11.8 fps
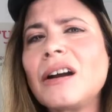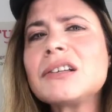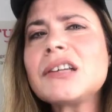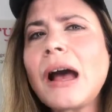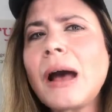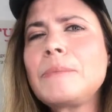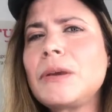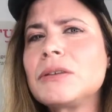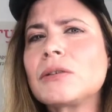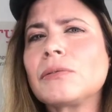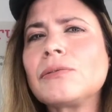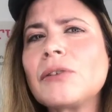Our
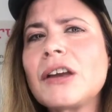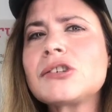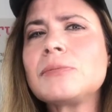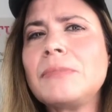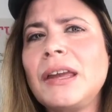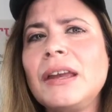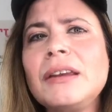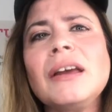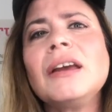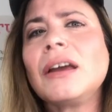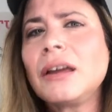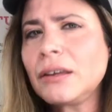toppings are fresh made
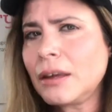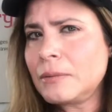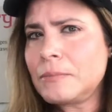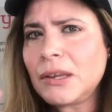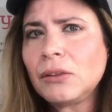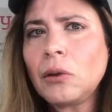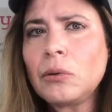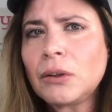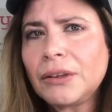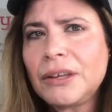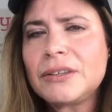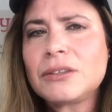and can be
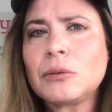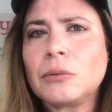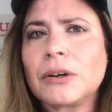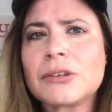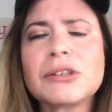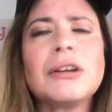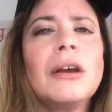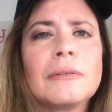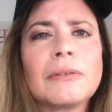locally sourced.